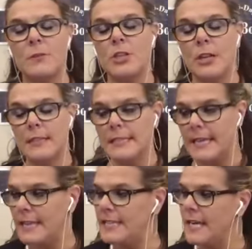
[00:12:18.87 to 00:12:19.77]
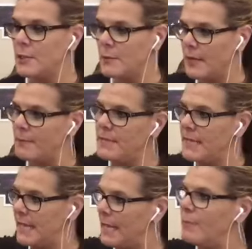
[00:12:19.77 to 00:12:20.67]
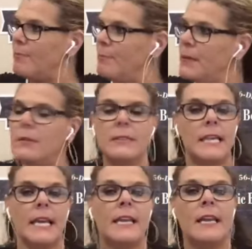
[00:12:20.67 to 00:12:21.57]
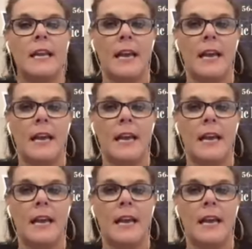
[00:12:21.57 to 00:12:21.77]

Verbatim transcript: Michelle to stay in touch with them to keep building